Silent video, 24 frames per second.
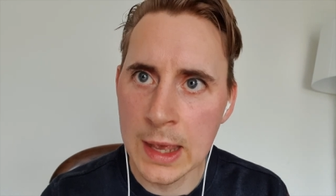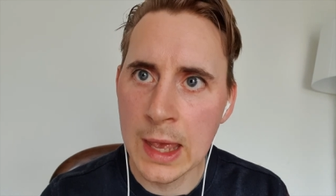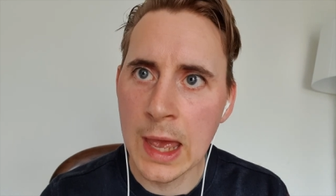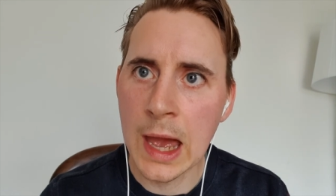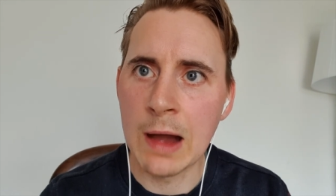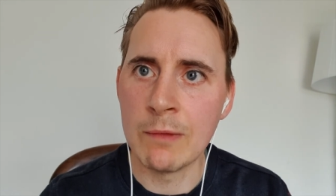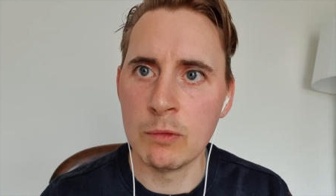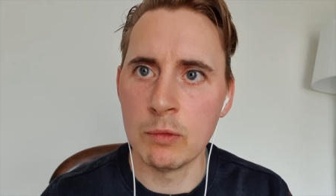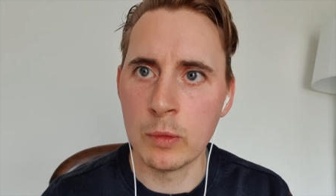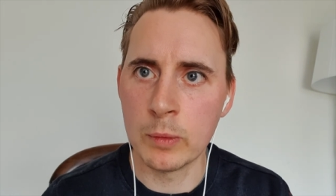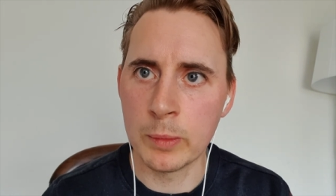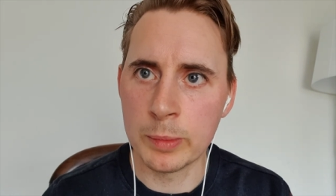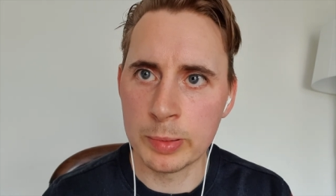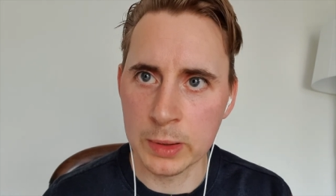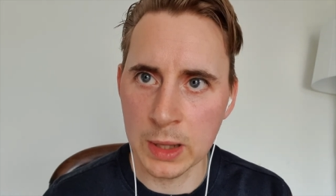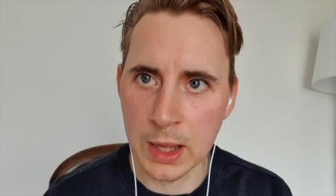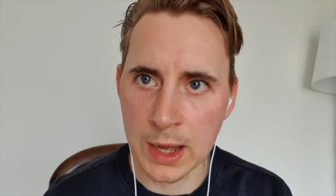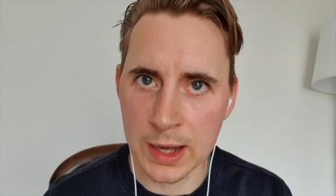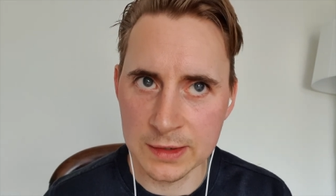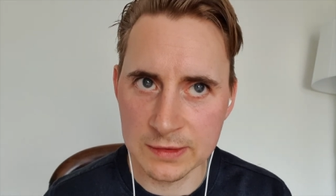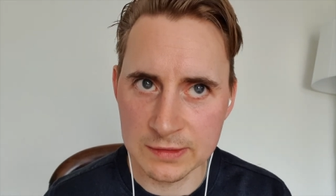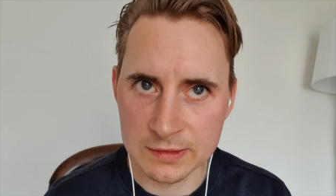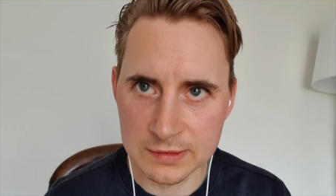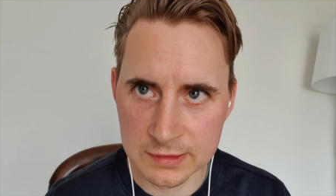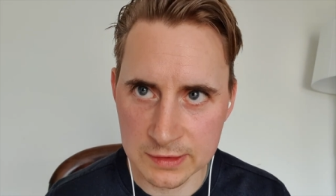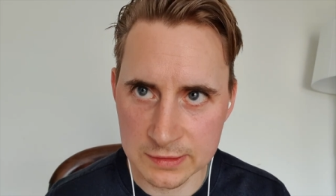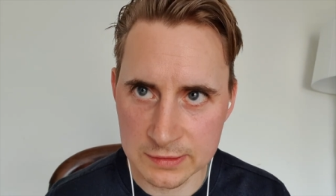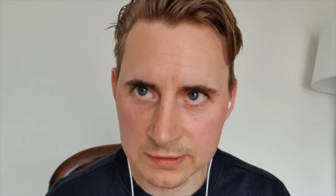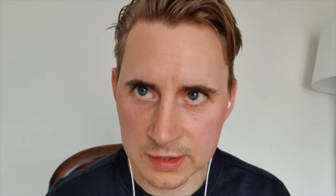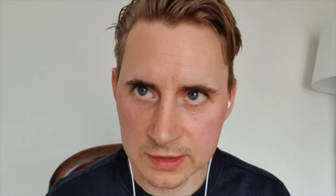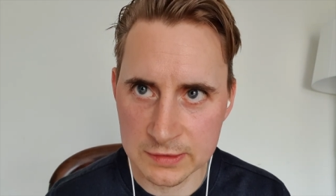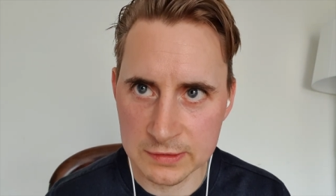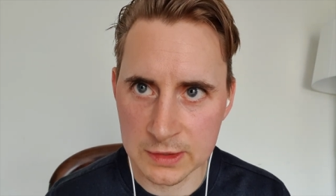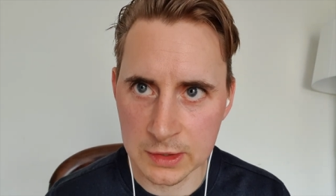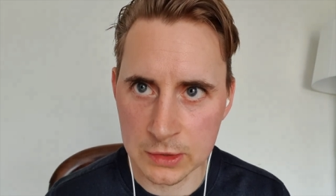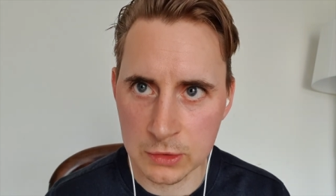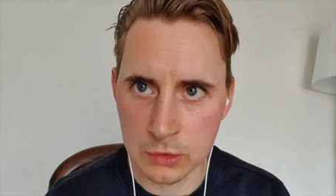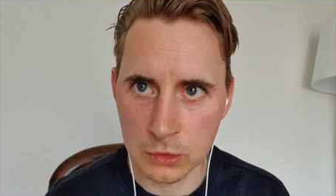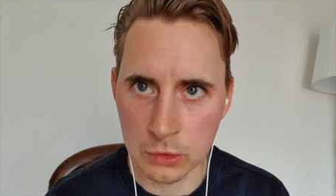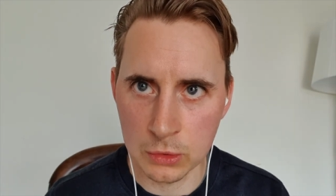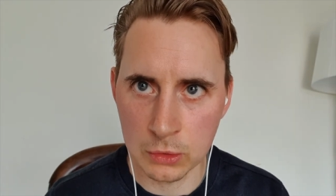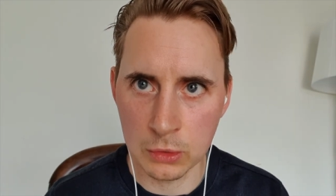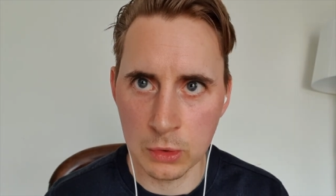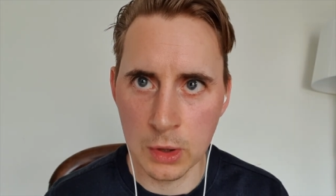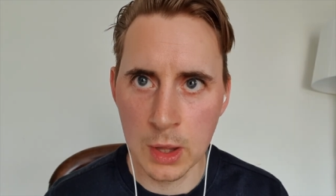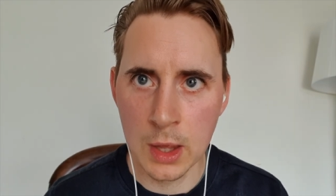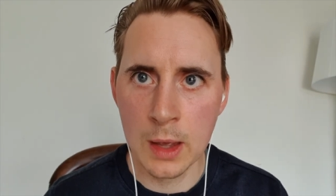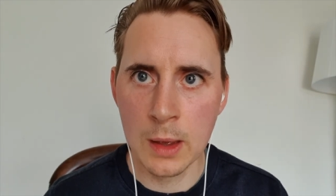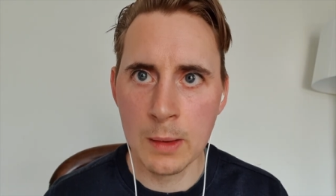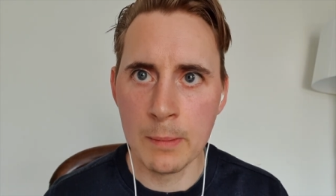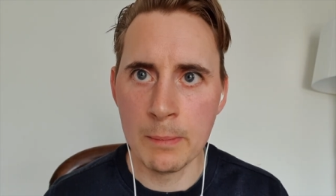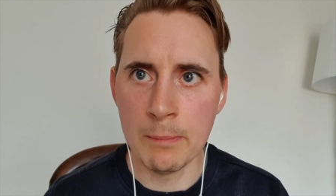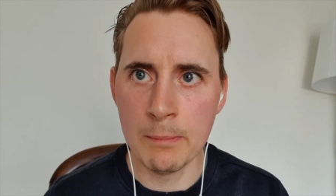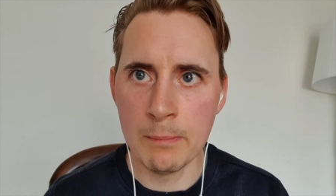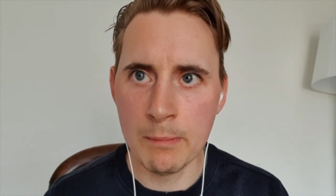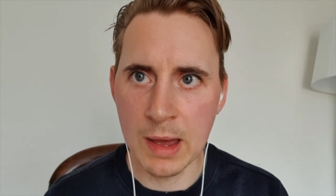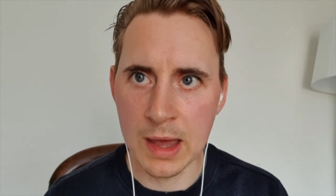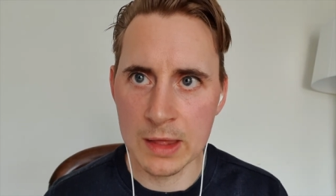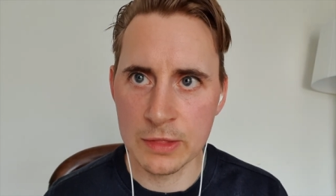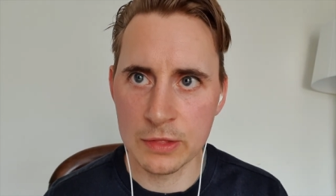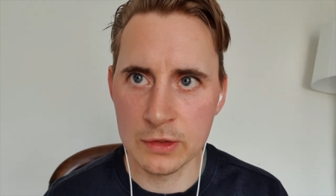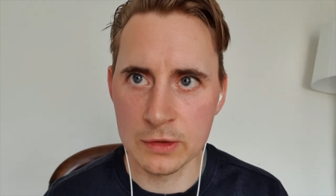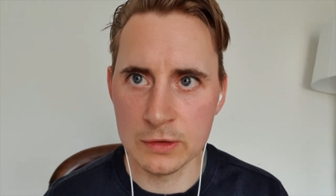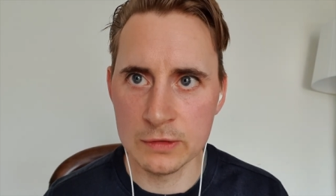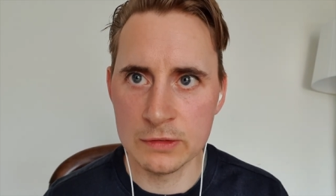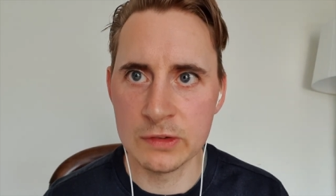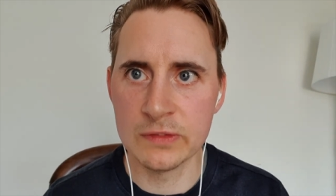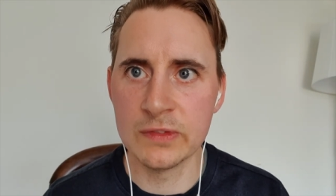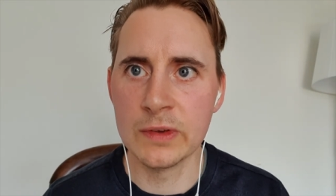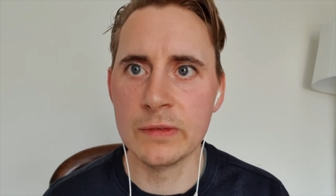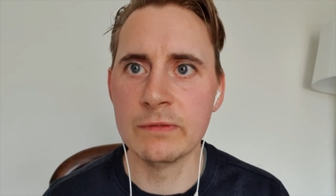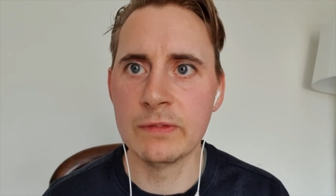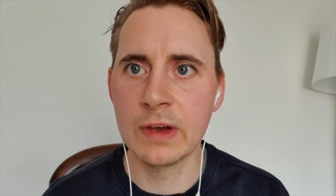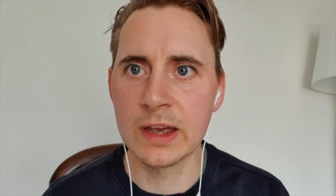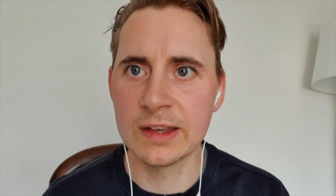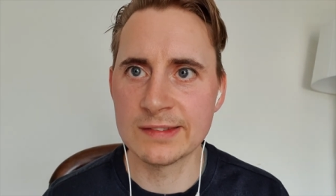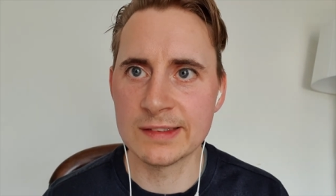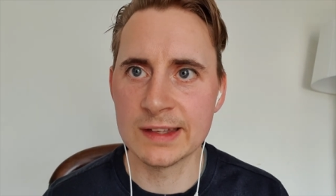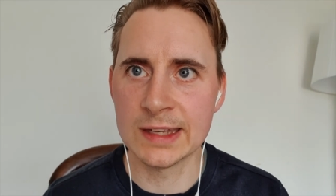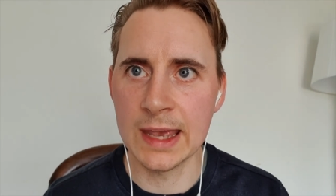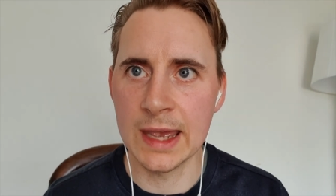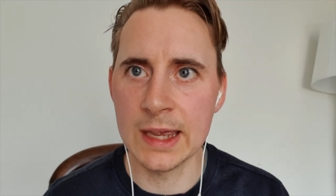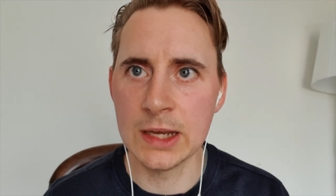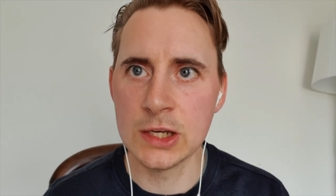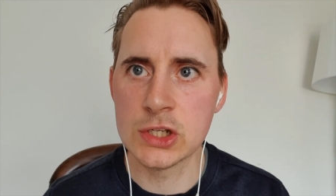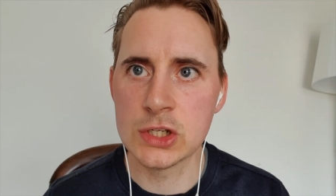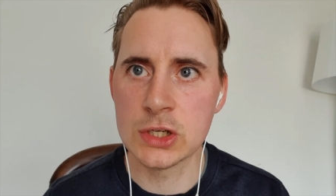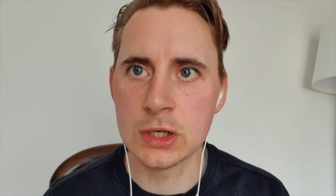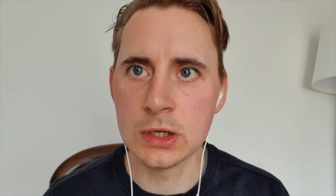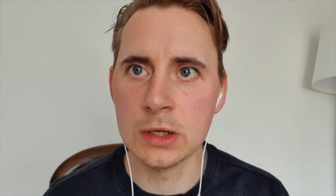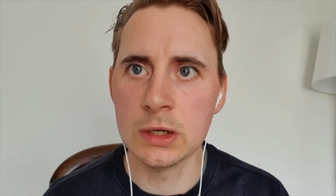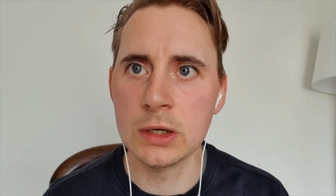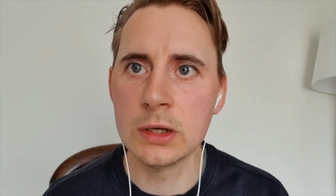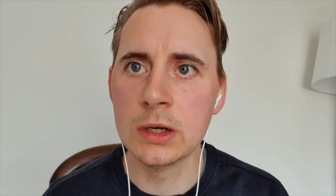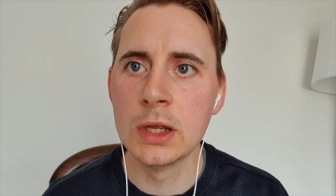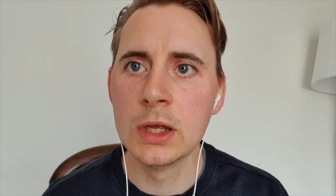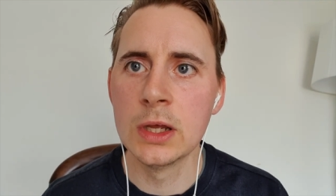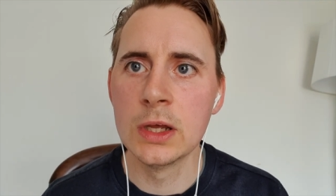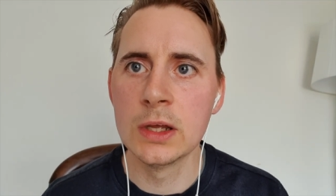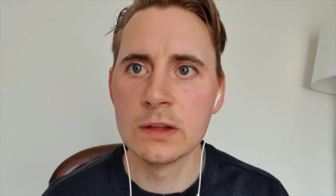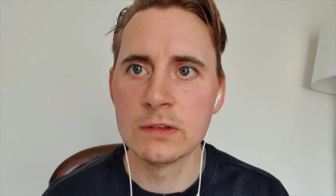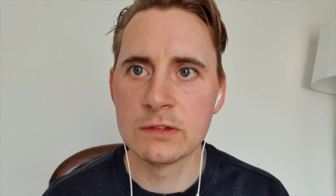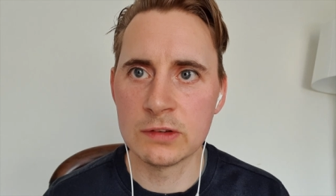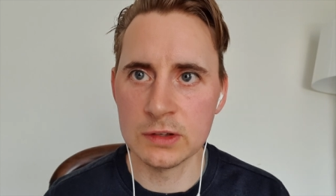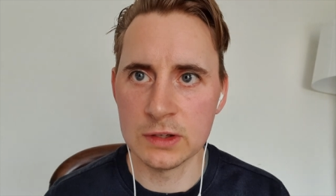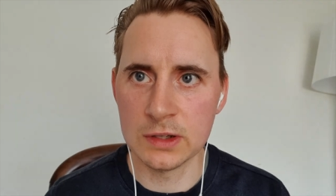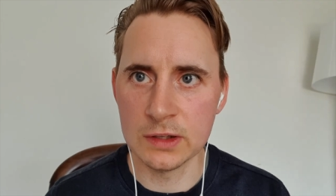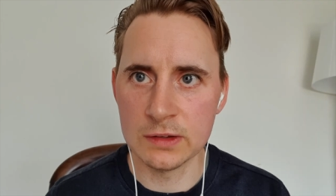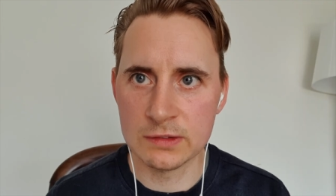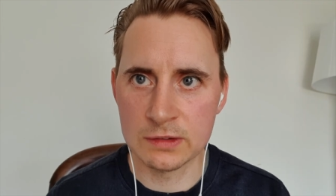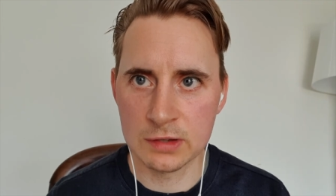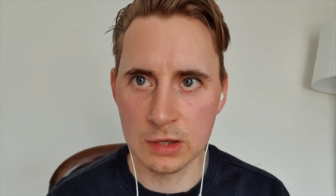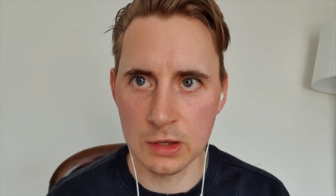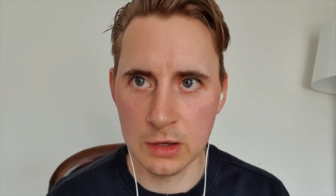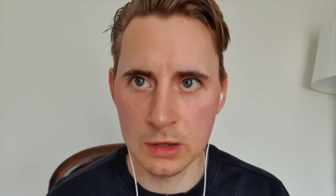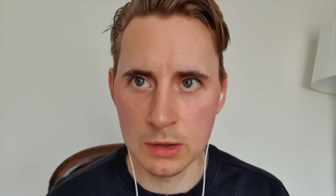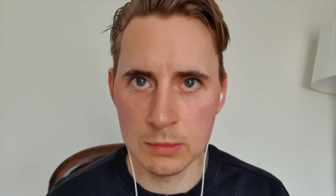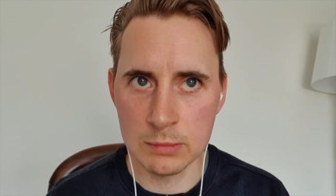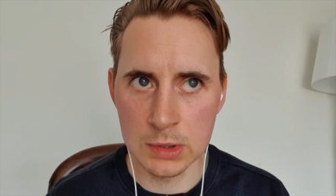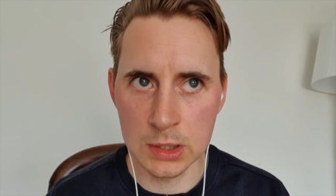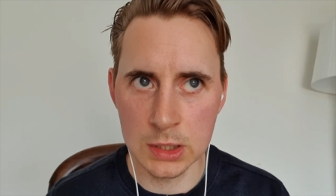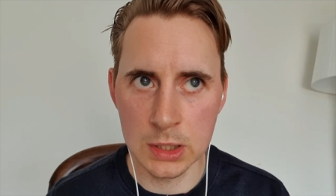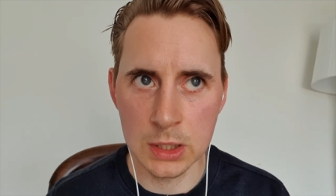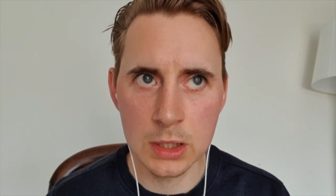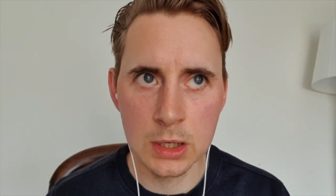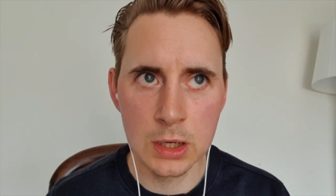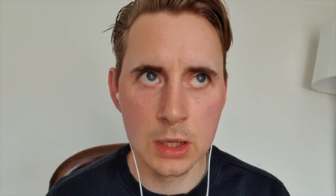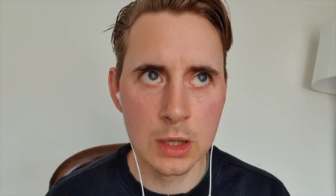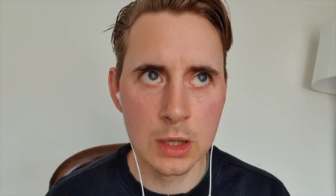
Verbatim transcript: and we've applied statistical methods of investigation to determine